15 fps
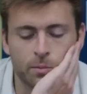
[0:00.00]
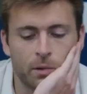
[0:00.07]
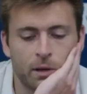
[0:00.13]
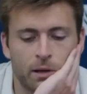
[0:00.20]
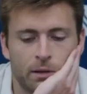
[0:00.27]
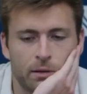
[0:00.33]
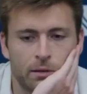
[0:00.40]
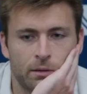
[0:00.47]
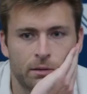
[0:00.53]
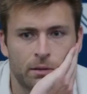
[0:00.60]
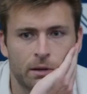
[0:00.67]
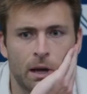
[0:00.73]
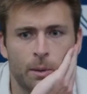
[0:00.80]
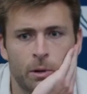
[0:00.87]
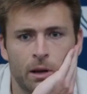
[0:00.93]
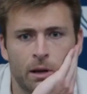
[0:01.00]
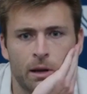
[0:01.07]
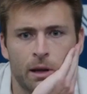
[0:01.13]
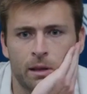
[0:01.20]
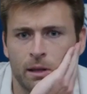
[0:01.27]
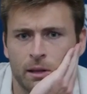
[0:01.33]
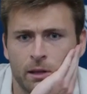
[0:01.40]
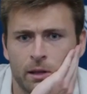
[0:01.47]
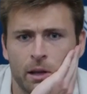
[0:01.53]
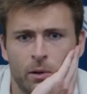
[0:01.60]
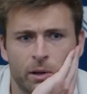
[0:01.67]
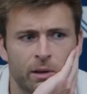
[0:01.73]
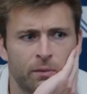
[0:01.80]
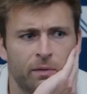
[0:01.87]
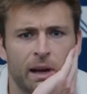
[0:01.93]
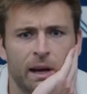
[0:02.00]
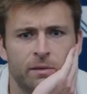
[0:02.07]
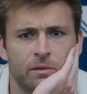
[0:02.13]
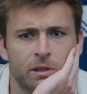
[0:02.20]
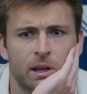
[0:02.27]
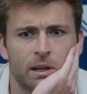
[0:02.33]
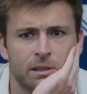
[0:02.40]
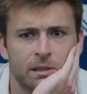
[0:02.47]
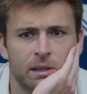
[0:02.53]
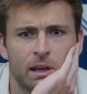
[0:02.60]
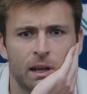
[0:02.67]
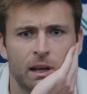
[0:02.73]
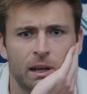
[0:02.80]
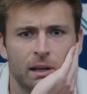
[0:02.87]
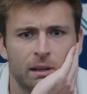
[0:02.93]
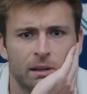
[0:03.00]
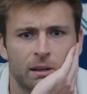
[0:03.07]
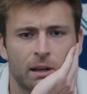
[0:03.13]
But, I mean, I think that they only had 5 shots today.